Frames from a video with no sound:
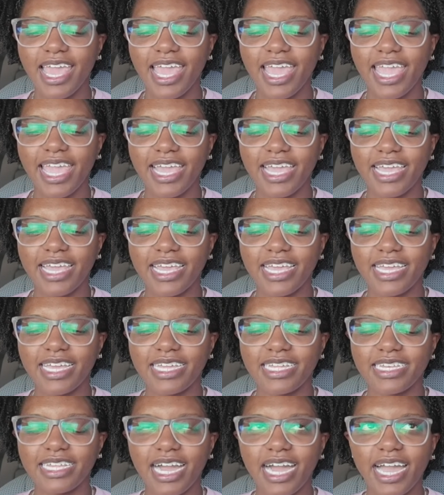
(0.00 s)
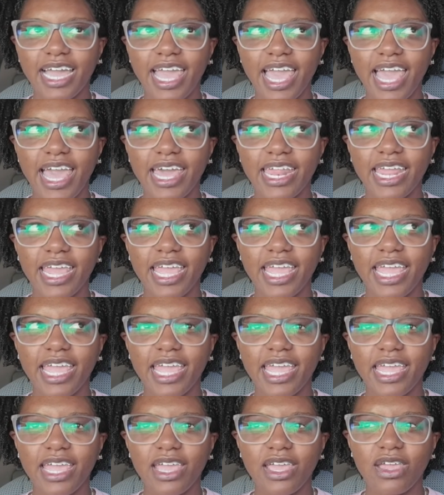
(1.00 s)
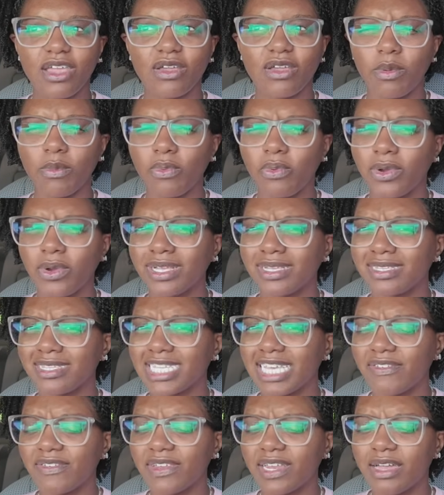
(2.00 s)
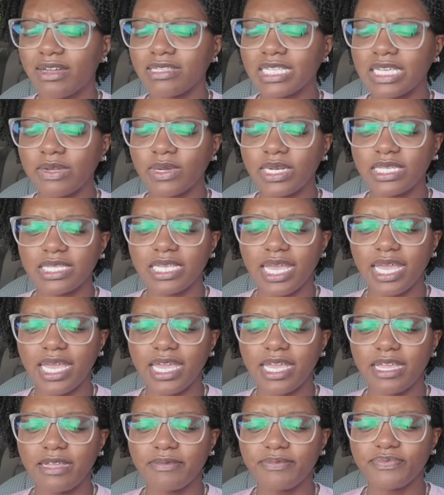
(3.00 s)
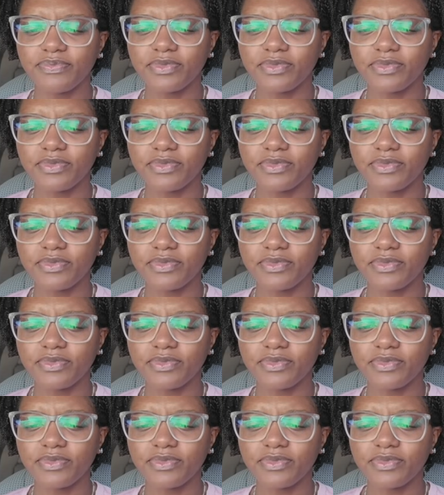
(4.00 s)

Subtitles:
And I had a 1.7 ounce, I want to say,